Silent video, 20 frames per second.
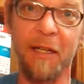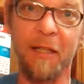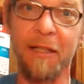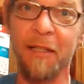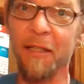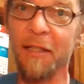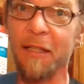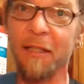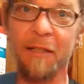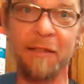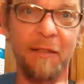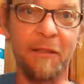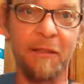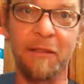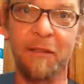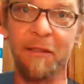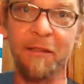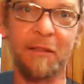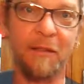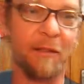I can't
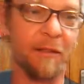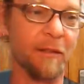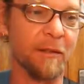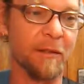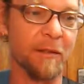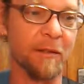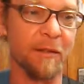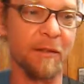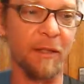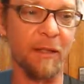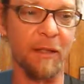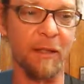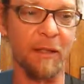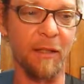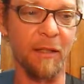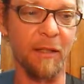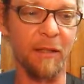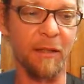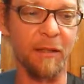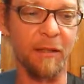turn
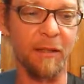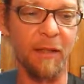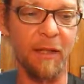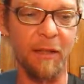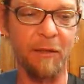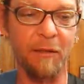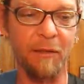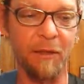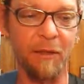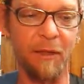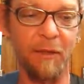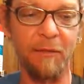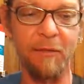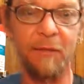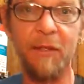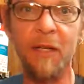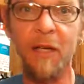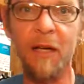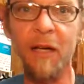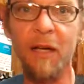the neck
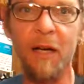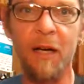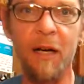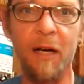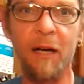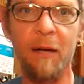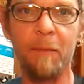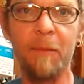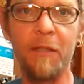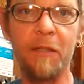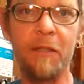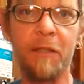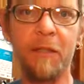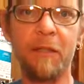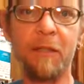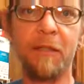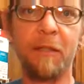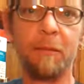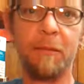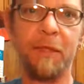relief. This
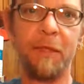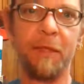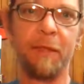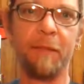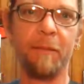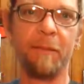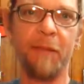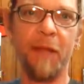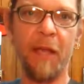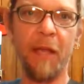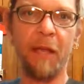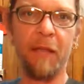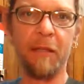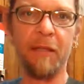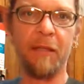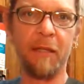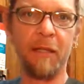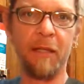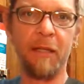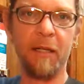instrument
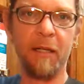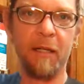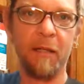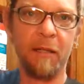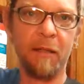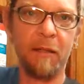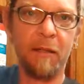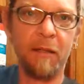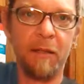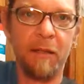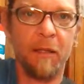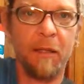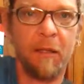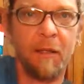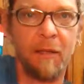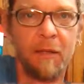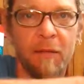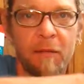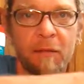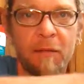has a
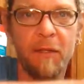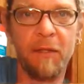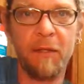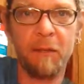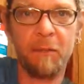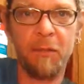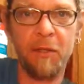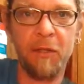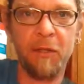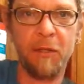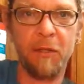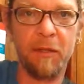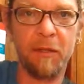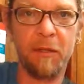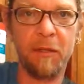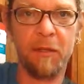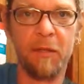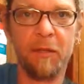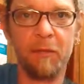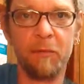very big
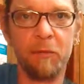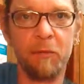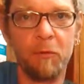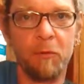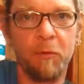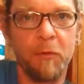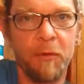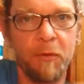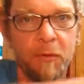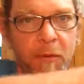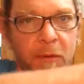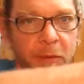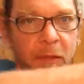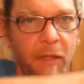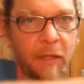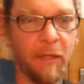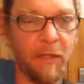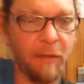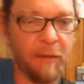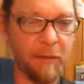swoop
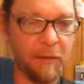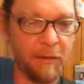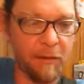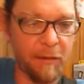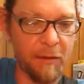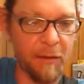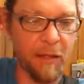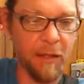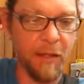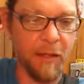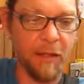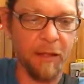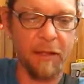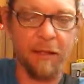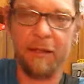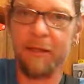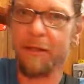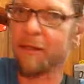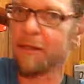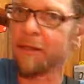out here in the
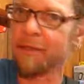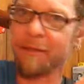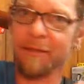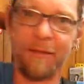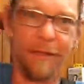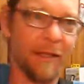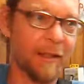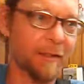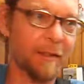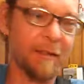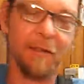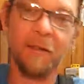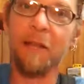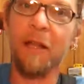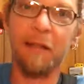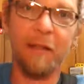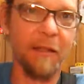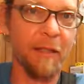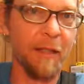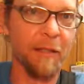neck, and there's
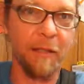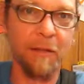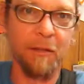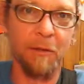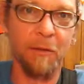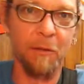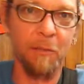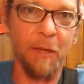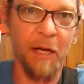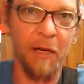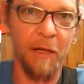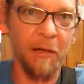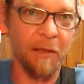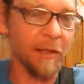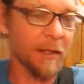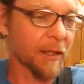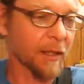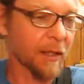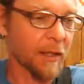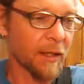nothing I can do about it.
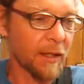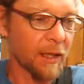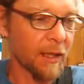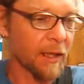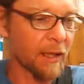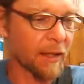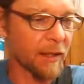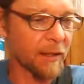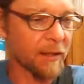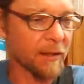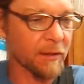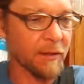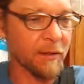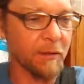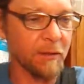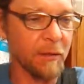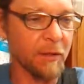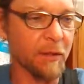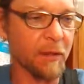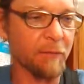So
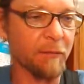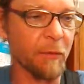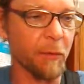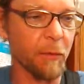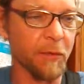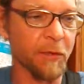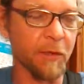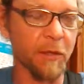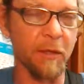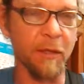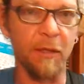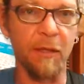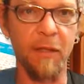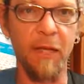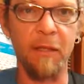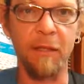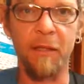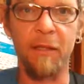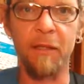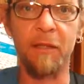it's really unfortunate
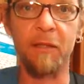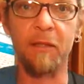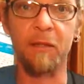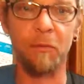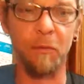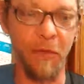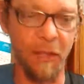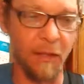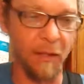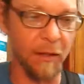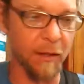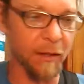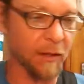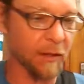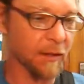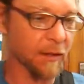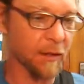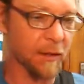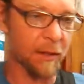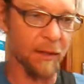that is the way it
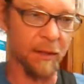is.